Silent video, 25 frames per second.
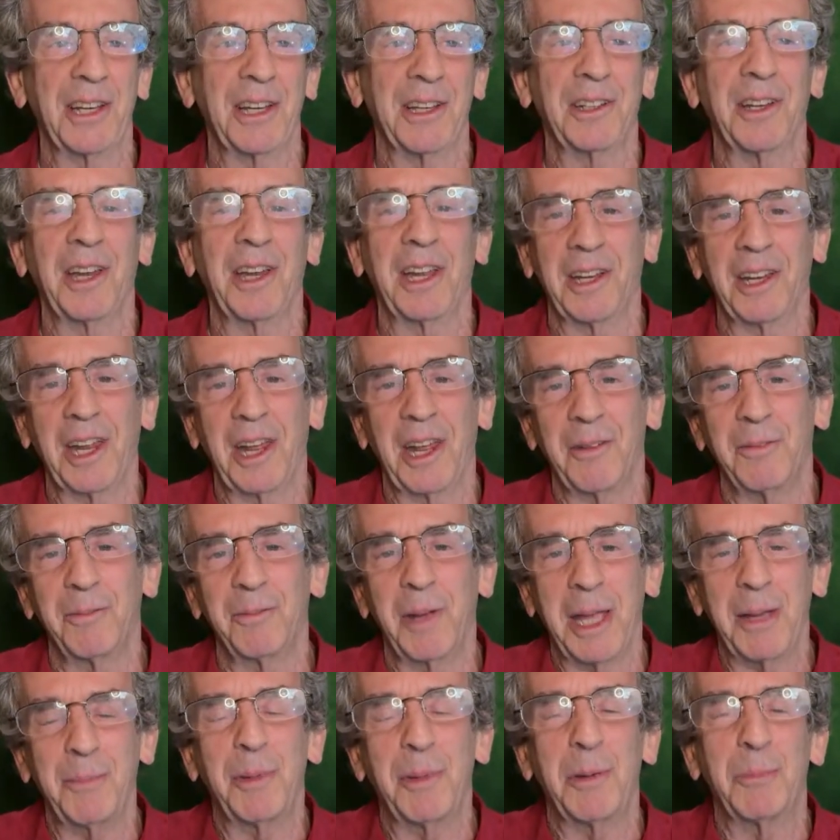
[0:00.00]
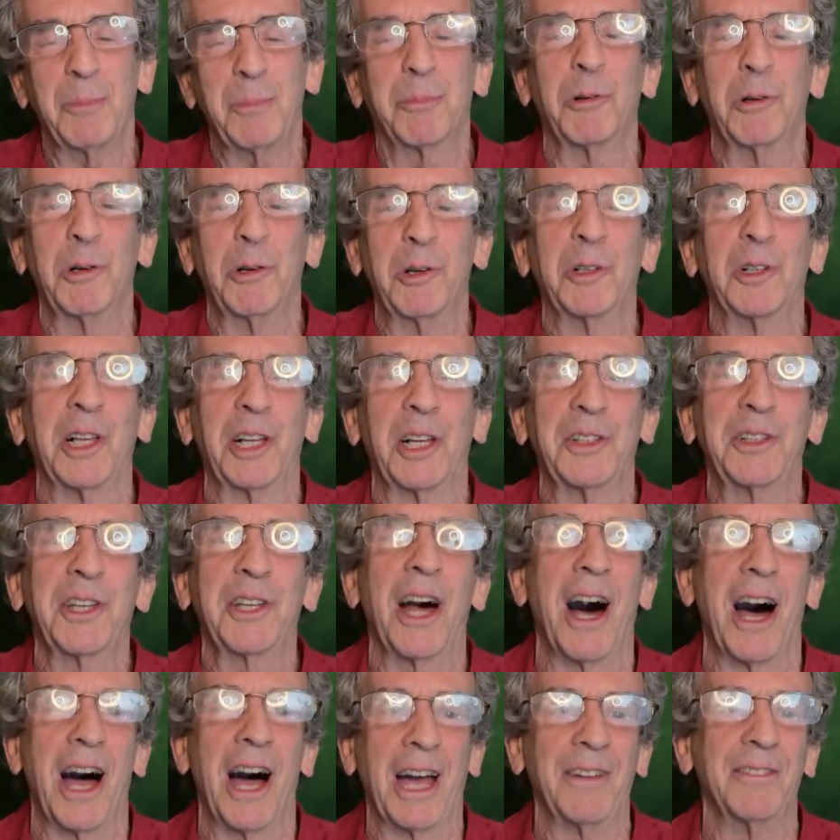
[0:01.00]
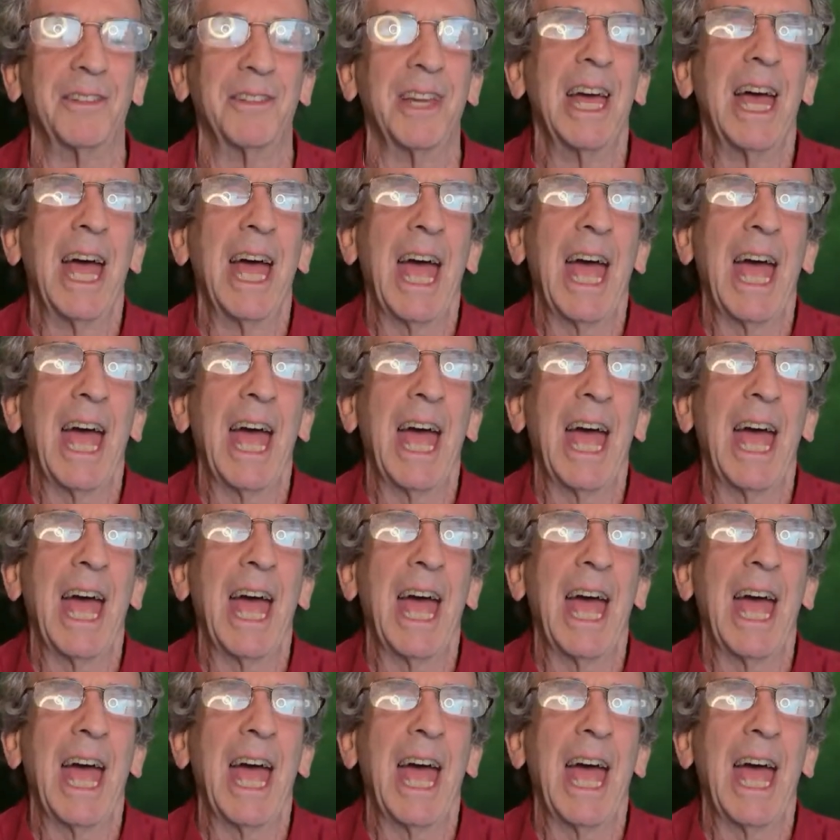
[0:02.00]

and maybe brutal at times.